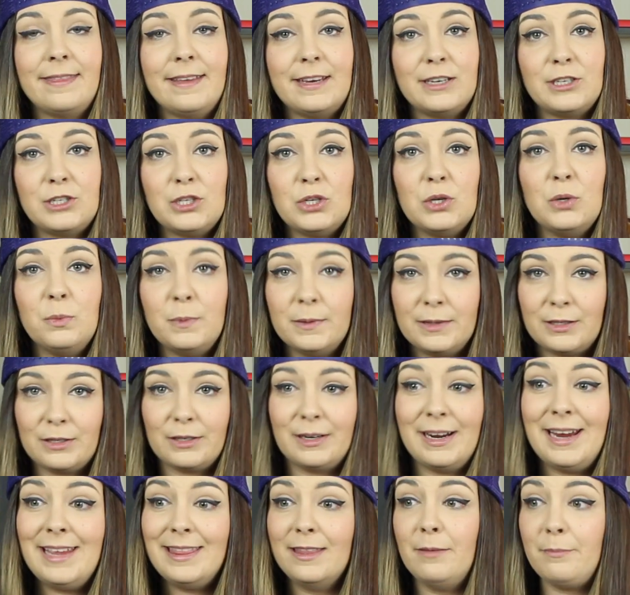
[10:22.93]
And they do, but
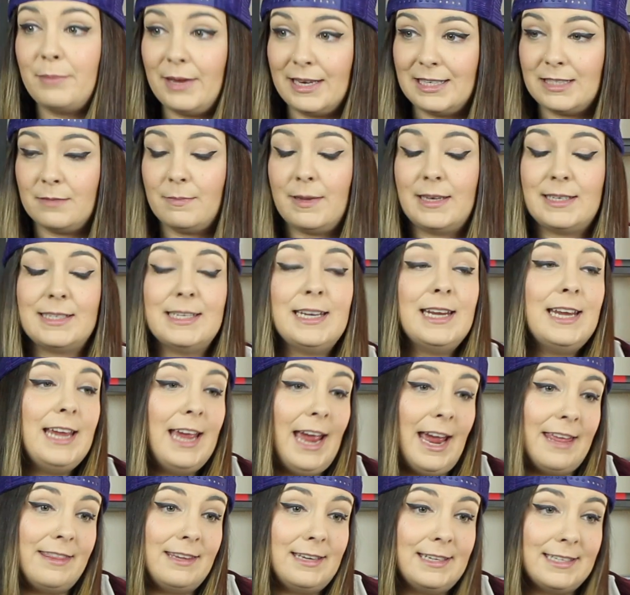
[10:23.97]
they're in the basement,
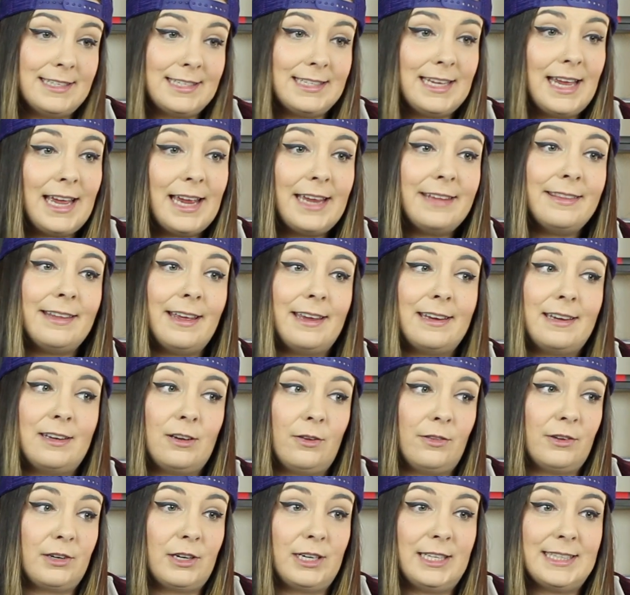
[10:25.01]
and they decide that,
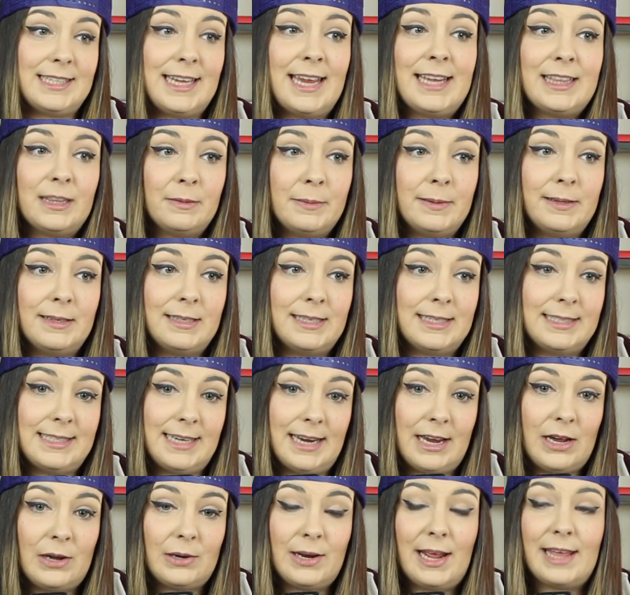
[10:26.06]
they're going to take the
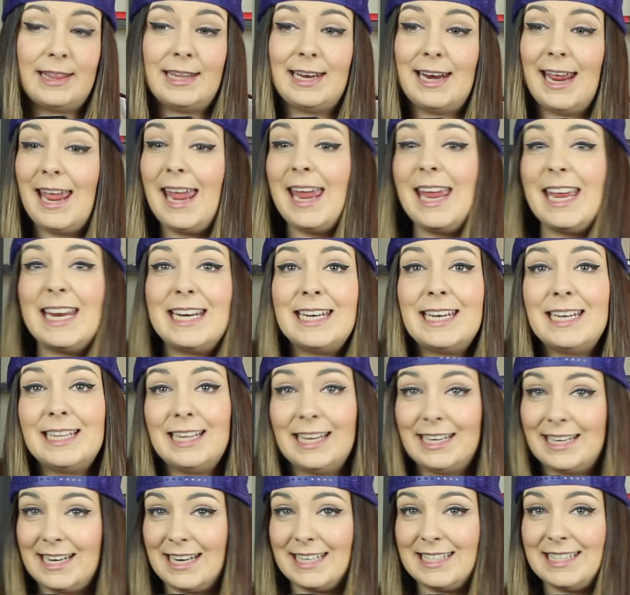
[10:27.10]
building down. And then
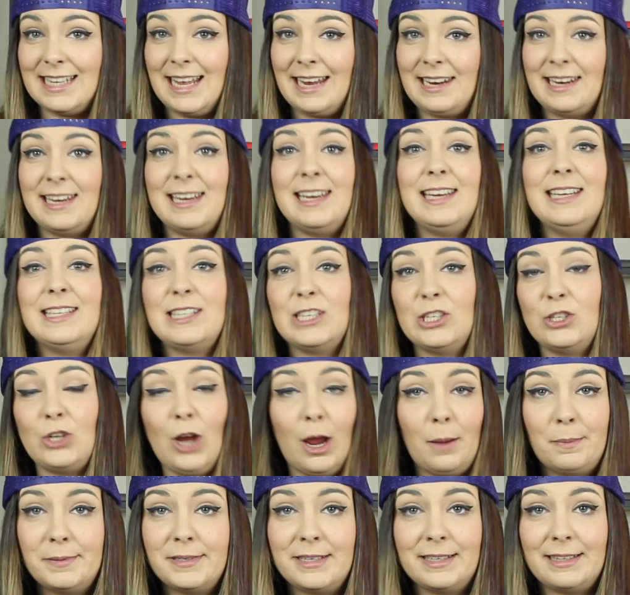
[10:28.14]
Andy, like I said, he
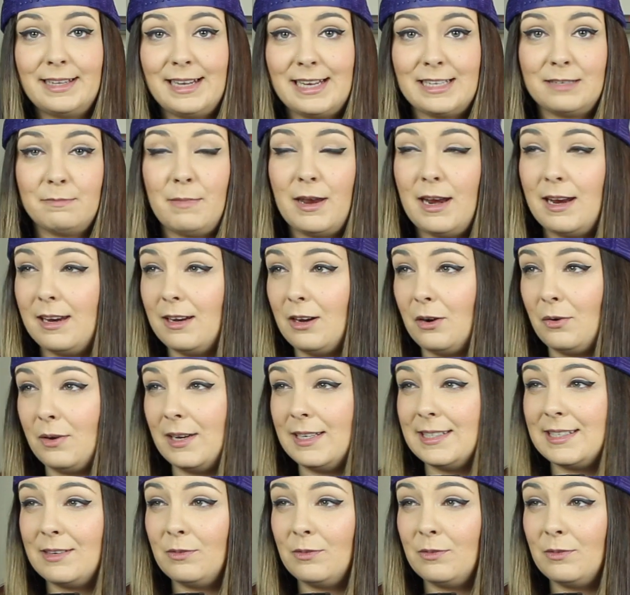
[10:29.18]
stops at the last minute.